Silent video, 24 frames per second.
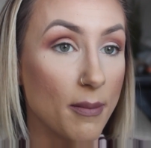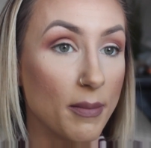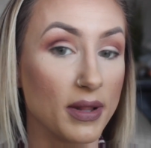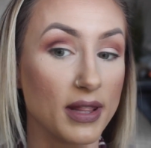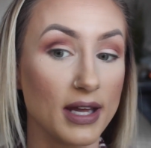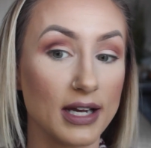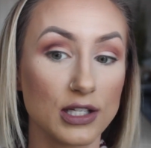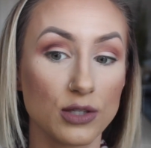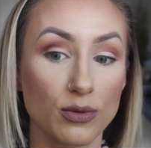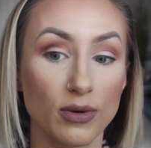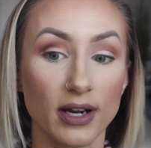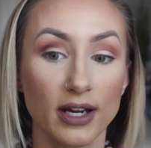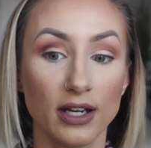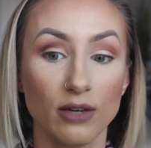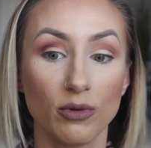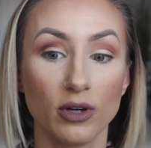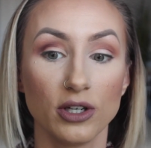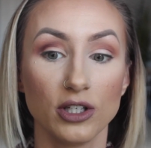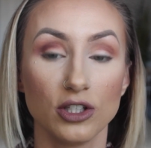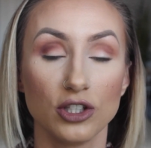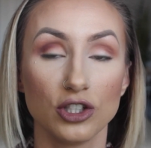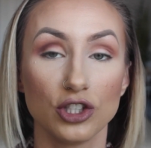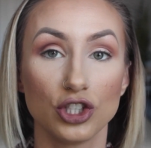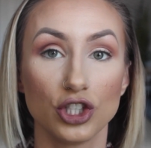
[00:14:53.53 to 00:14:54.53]
But that's why I
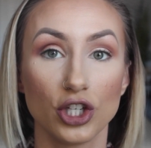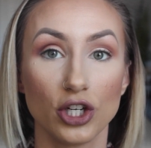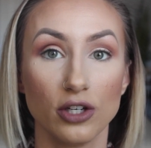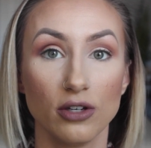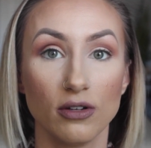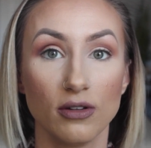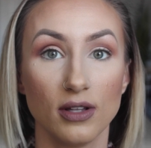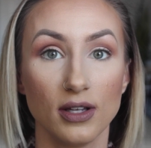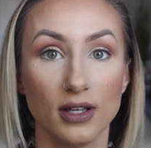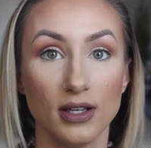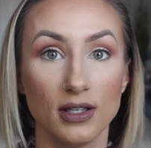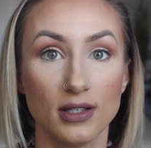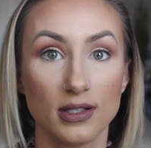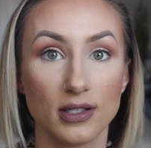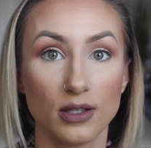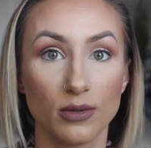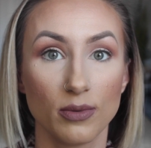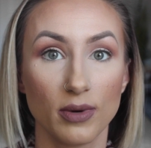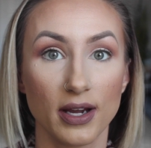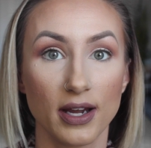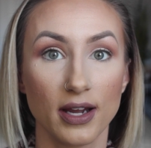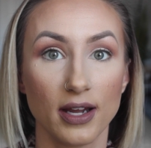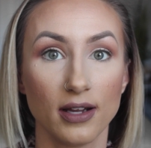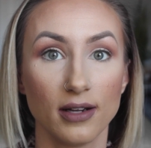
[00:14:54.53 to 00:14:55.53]
wanted to show you the easy
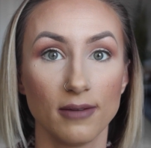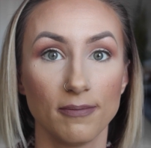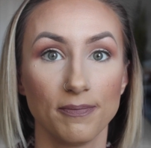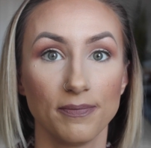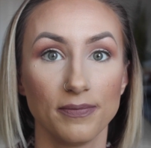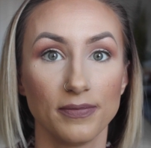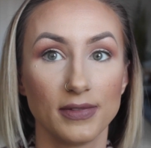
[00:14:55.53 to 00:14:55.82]
way